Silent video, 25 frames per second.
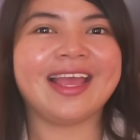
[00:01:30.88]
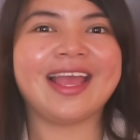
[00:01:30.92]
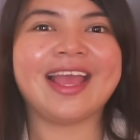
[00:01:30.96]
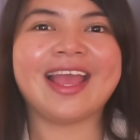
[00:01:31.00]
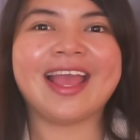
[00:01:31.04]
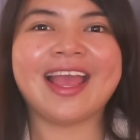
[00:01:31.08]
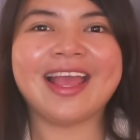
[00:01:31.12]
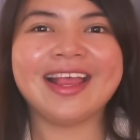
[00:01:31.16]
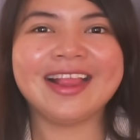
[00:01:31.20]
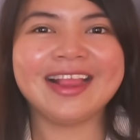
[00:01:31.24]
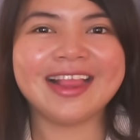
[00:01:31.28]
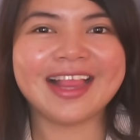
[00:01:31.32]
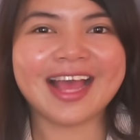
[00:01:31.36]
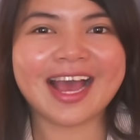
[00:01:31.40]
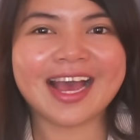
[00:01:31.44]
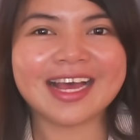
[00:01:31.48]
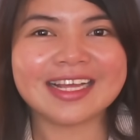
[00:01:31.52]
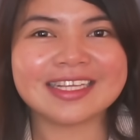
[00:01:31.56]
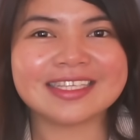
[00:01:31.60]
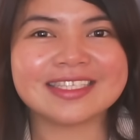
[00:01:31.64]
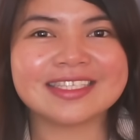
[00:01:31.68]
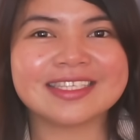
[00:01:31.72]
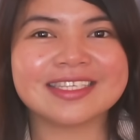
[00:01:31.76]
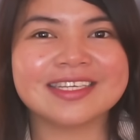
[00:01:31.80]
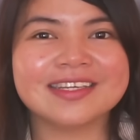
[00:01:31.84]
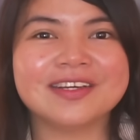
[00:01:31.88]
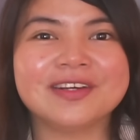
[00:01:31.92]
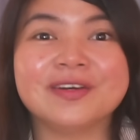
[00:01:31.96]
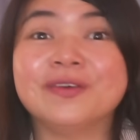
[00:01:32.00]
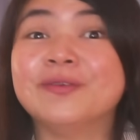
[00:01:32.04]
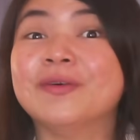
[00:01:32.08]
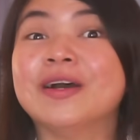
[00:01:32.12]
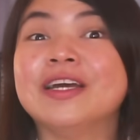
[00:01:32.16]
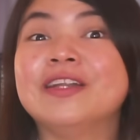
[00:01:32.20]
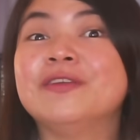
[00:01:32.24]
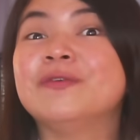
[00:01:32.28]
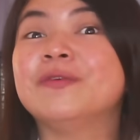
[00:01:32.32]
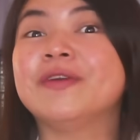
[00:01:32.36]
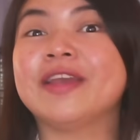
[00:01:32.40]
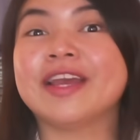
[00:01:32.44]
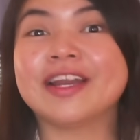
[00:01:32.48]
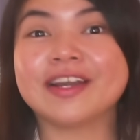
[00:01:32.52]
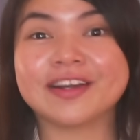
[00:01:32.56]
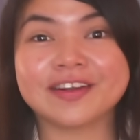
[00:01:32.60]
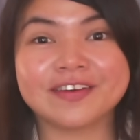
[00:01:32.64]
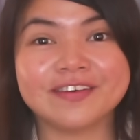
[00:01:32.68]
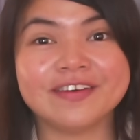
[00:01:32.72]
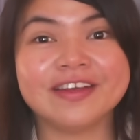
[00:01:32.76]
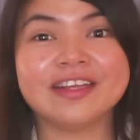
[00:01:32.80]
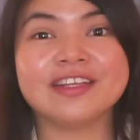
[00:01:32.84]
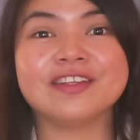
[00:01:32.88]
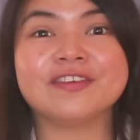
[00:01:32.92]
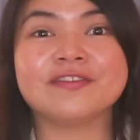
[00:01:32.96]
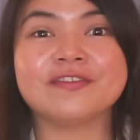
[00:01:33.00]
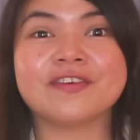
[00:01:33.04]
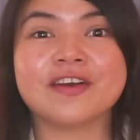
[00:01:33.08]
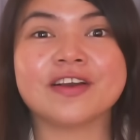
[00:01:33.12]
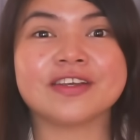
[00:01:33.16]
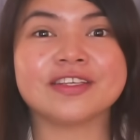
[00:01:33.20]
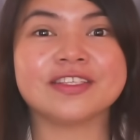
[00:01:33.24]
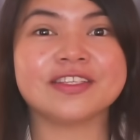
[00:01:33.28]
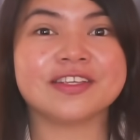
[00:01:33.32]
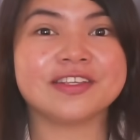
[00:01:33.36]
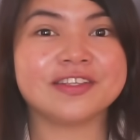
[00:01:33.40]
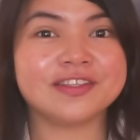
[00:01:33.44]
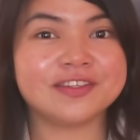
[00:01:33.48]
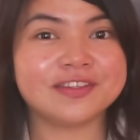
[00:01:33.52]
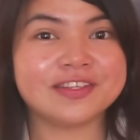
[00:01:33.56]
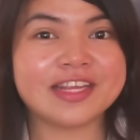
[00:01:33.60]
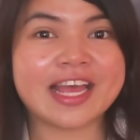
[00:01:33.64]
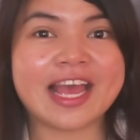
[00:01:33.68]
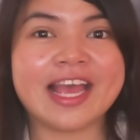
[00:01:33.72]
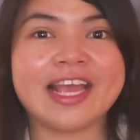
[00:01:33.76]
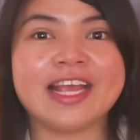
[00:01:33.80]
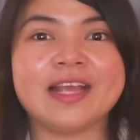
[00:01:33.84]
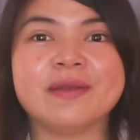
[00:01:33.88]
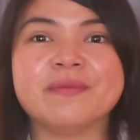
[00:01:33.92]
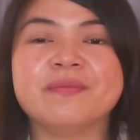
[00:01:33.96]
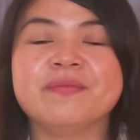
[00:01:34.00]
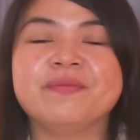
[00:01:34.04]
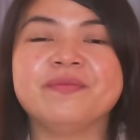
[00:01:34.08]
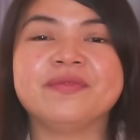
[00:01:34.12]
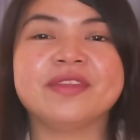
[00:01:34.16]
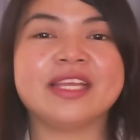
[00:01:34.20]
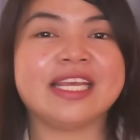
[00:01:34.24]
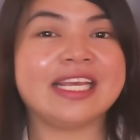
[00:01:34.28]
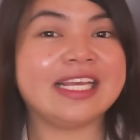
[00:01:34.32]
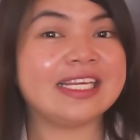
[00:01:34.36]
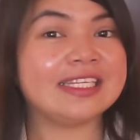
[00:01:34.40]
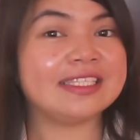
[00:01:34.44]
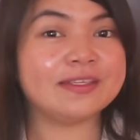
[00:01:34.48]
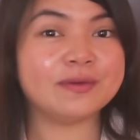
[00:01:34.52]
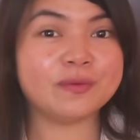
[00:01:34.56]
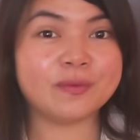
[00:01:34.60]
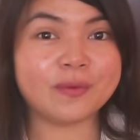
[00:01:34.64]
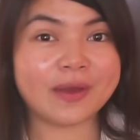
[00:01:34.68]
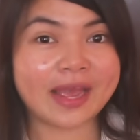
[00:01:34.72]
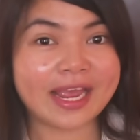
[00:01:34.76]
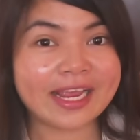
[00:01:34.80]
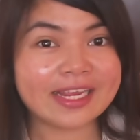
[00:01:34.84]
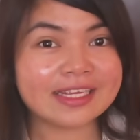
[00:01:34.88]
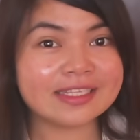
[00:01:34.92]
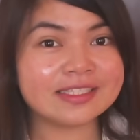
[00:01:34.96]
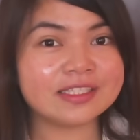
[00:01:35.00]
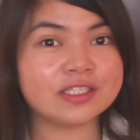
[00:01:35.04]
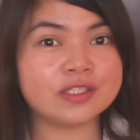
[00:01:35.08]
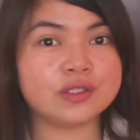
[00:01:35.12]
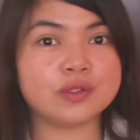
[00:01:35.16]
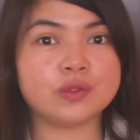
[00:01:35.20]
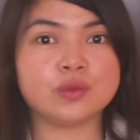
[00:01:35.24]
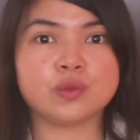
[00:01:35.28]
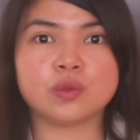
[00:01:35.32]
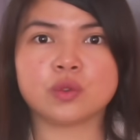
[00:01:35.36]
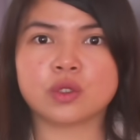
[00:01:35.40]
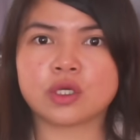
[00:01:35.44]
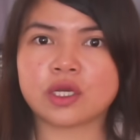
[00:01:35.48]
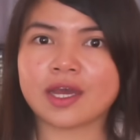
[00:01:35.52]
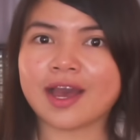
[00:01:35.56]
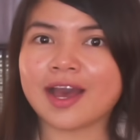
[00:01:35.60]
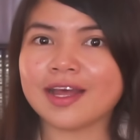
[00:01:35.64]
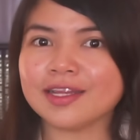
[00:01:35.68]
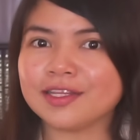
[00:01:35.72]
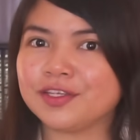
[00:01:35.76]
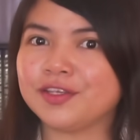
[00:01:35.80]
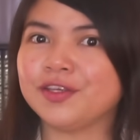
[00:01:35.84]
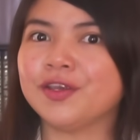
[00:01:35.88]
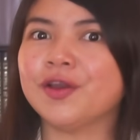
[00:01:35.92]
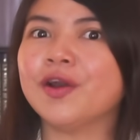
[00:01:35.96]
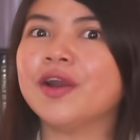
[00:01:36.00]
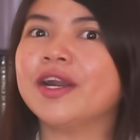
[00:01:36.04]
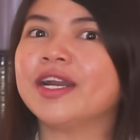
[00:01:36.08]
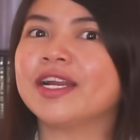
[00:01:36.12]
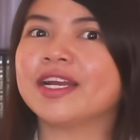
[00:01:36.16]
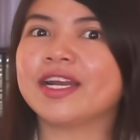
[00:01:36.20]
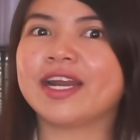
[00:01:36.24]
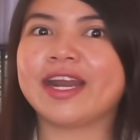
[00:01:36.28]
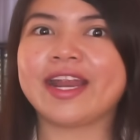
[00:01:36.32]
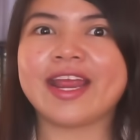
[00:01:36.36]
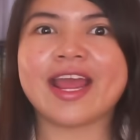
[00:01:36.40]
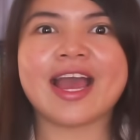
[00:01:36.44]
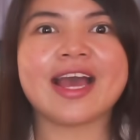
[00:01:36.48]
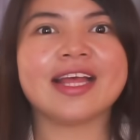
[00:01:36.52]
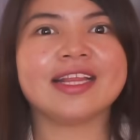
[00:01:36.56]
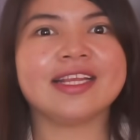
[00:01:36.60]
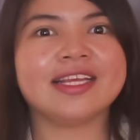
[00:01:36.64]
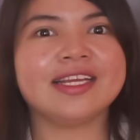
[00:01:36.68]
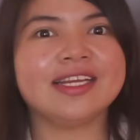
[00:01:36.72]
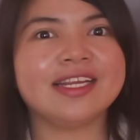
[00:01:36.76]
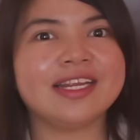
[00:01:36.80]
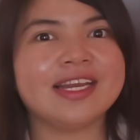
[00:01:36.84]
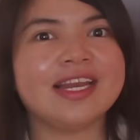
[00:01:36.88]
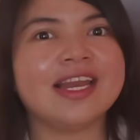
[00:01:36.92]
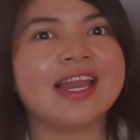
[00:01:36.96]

And that's what we are going to focus on today easy ways to cut your creatinine